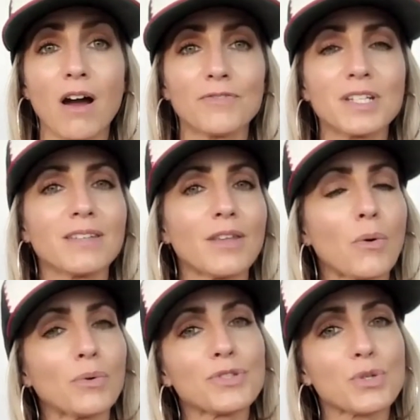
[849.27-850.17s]
often the
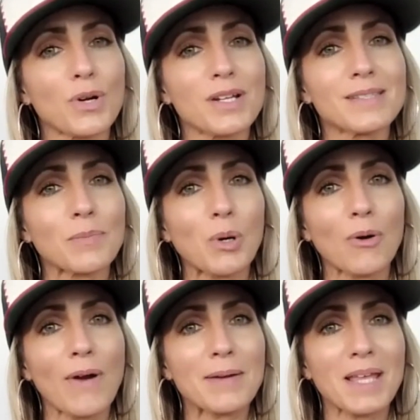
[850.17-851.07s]
old stories and
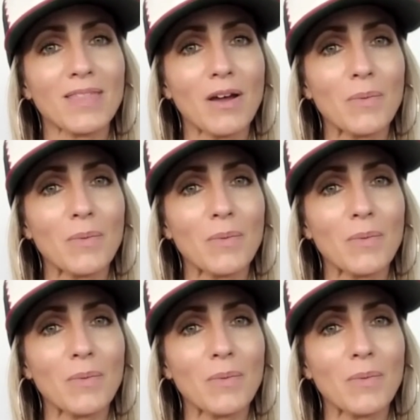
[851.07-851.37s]
programming